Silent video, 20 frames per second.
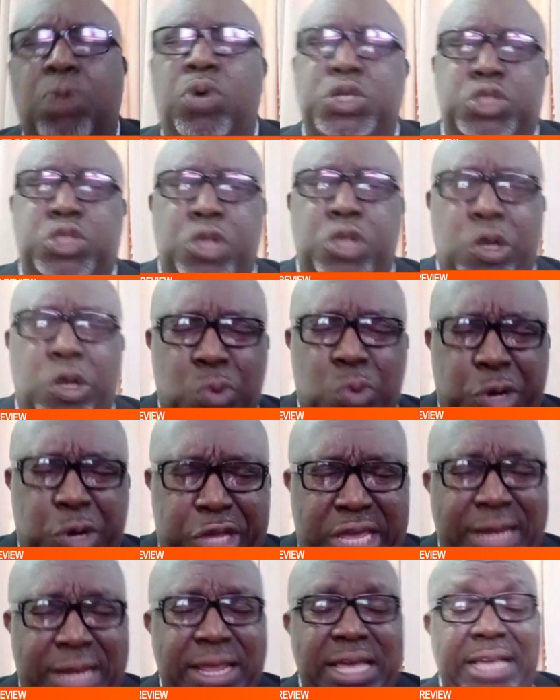and what's not
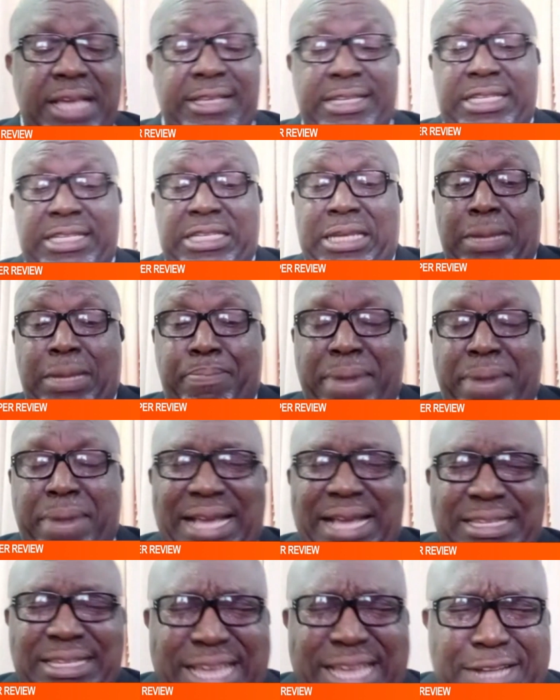working. Is it in the
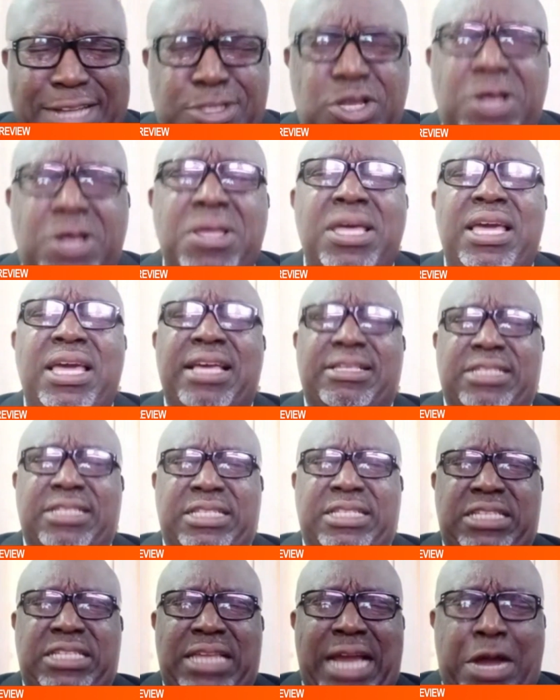power sector? Is
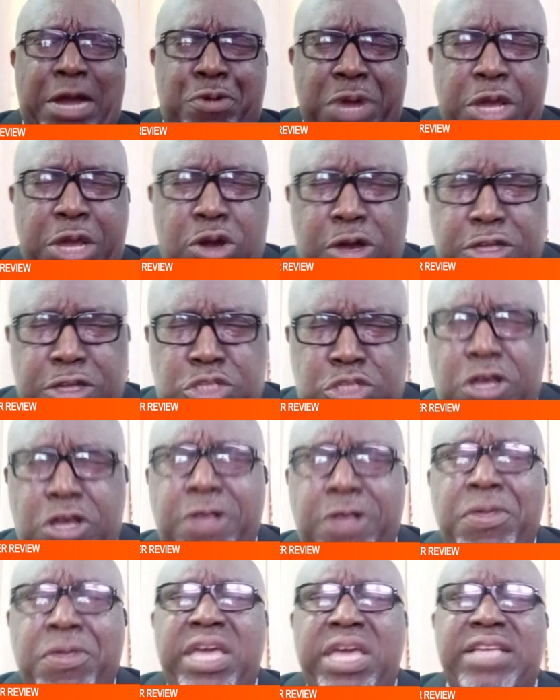it in
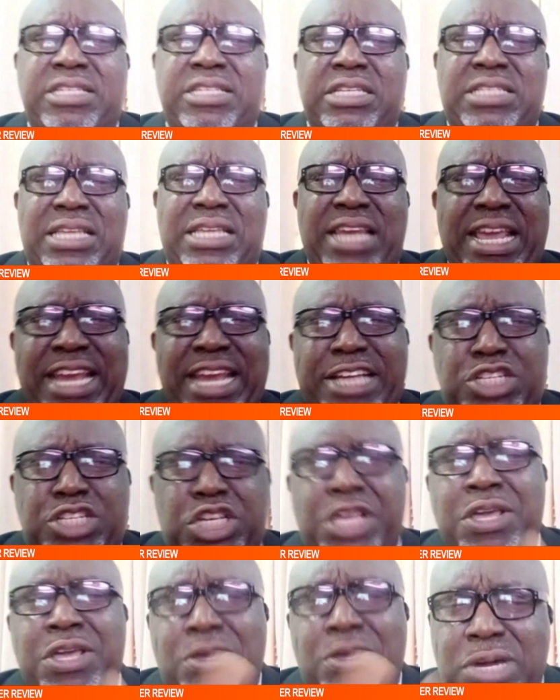agriculture? Is it in
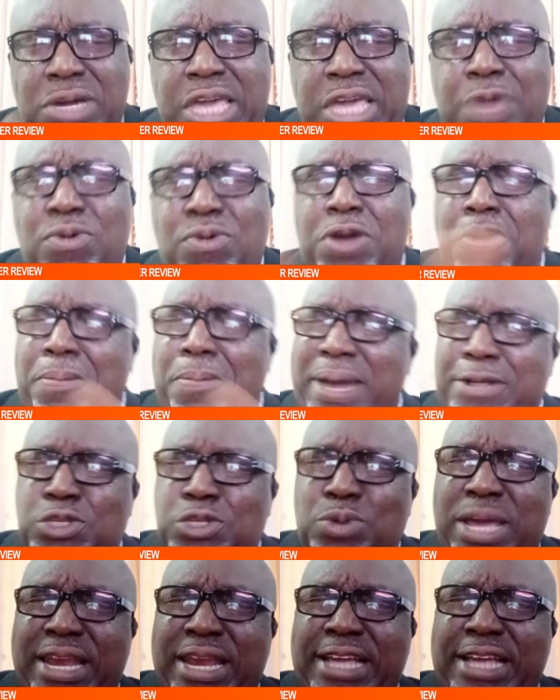energy? Okay, we go back
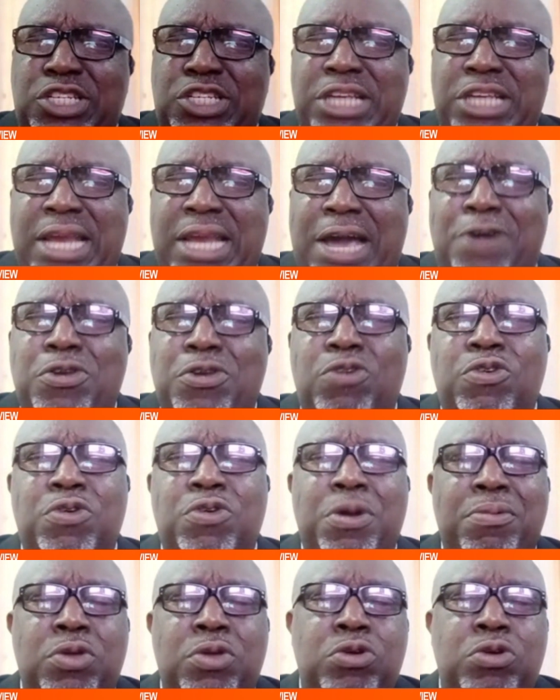to energy now.
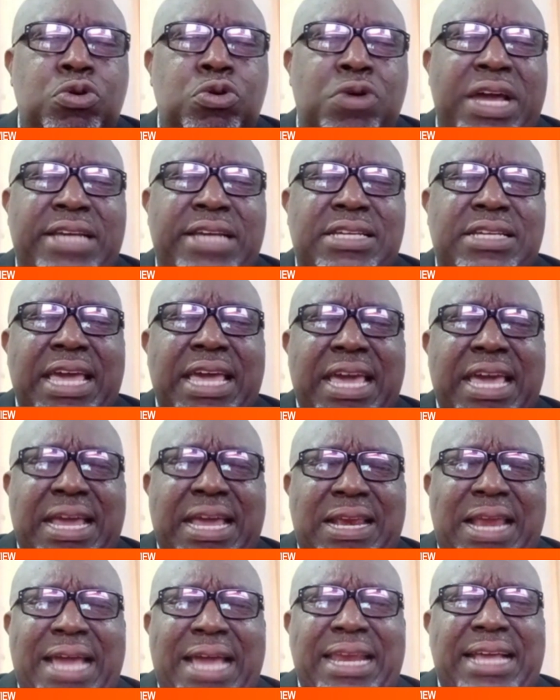You read a
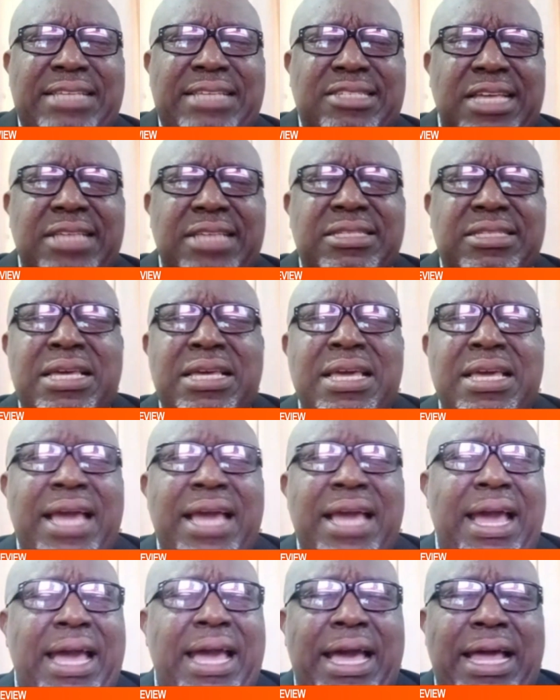headline that says
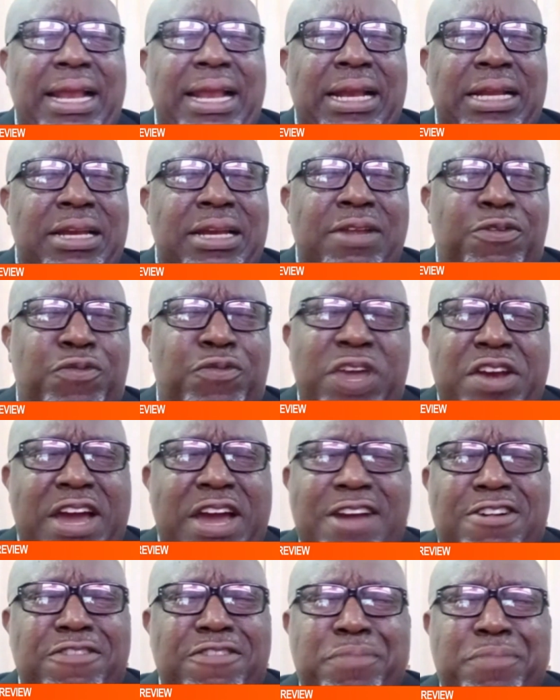the
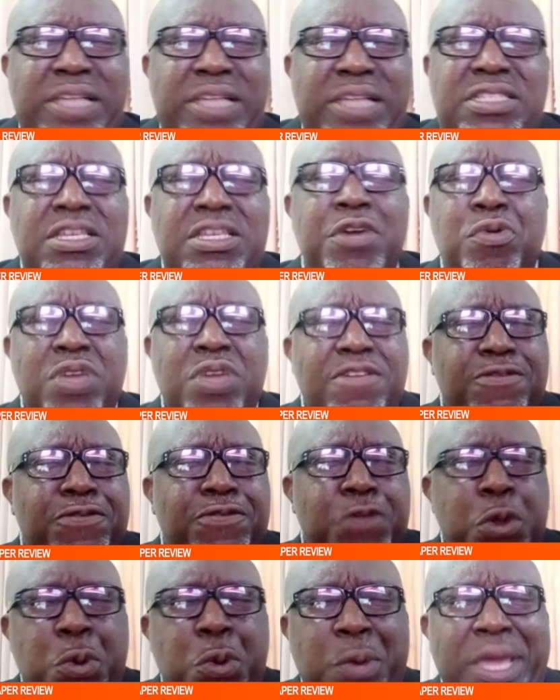federal government
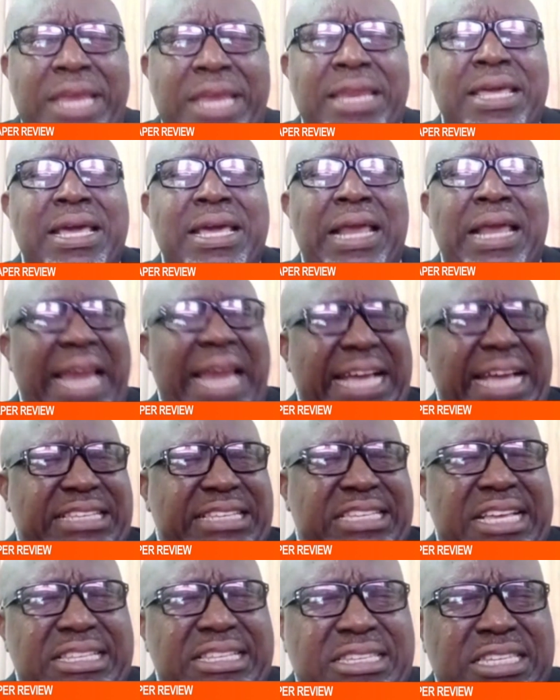reviewing
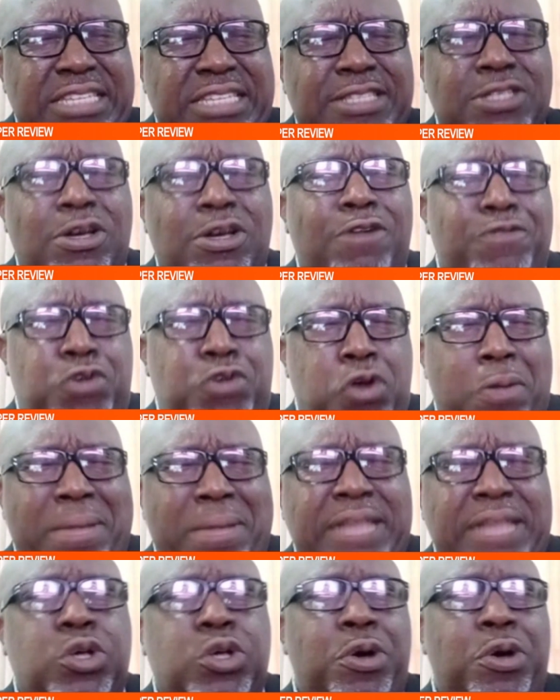licenses of
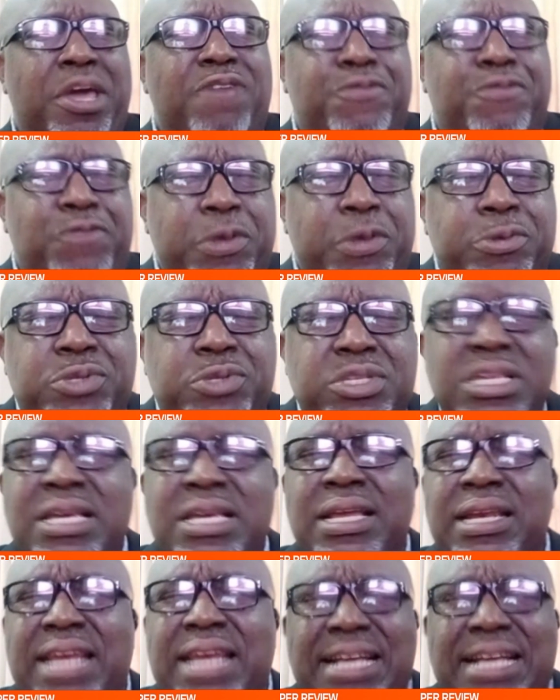dormant oil fields.
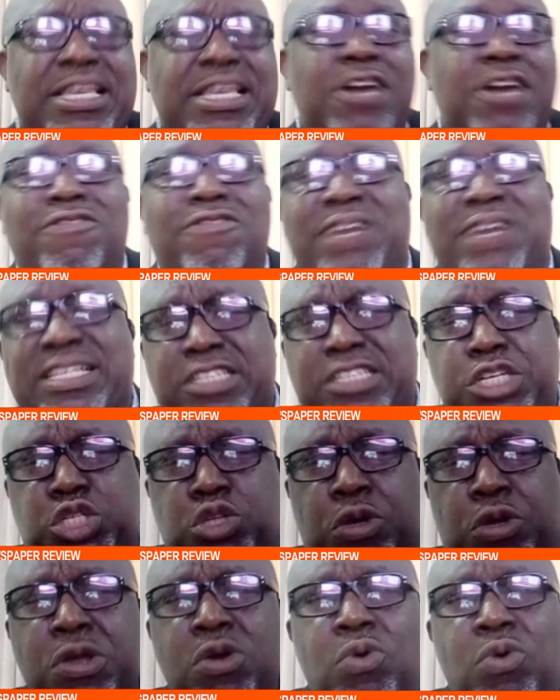That's a conversation.